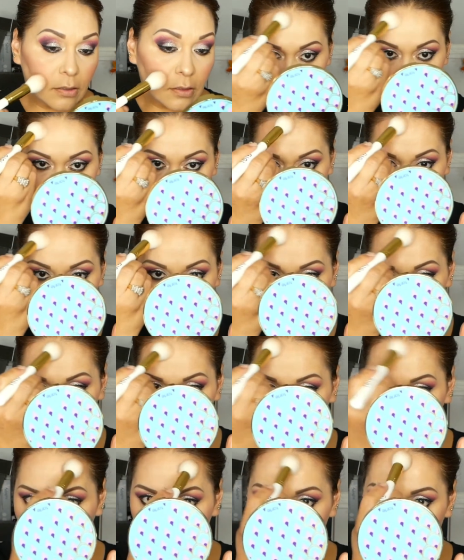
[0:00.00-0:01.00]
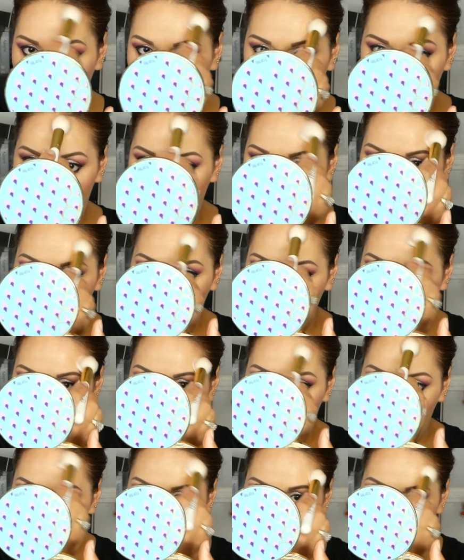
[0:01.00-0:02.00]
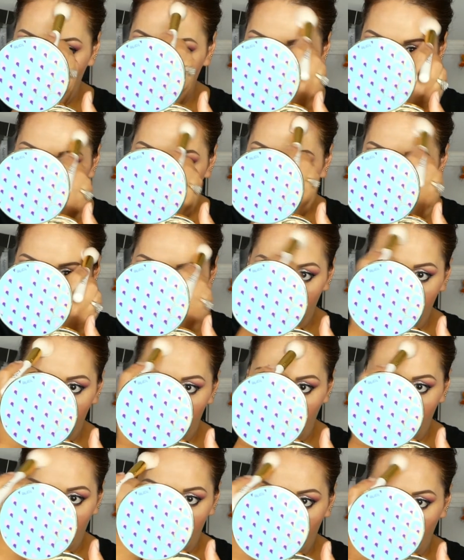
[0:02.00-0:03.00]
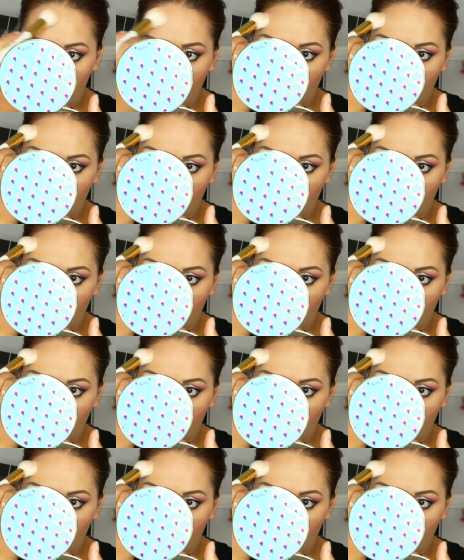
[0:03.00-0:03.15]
And then you go ahead and do it to your forehead